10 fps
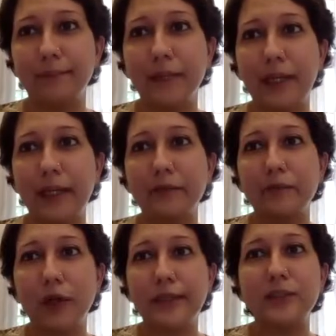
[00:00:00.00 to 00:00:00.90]
Correct? If
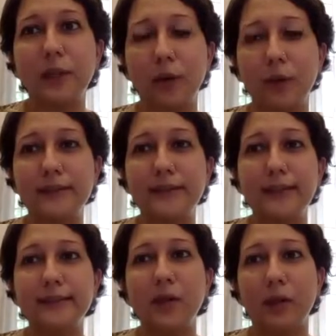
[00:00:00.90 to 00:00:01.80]
your ESOP policy
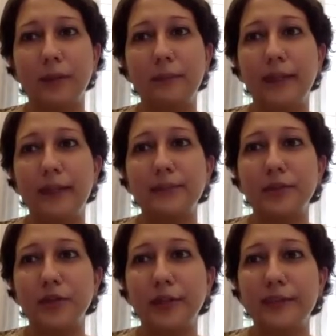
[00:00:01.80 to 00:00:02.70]
is not in place,
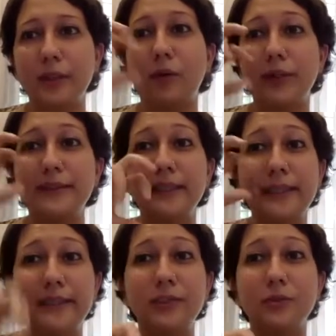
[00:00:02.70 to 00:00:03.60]
because your ESOP policy
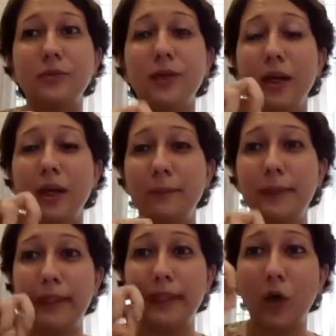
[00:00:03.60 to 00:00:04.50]
needs to
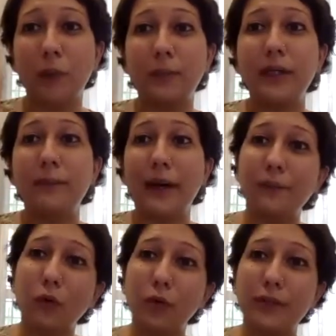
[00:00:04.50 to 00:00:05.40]
be adopted by a
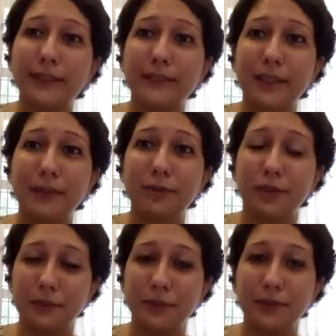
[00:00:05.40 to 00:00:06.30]
board
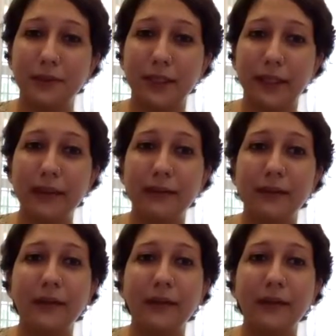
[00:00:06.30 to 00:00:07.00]
resolution, correct?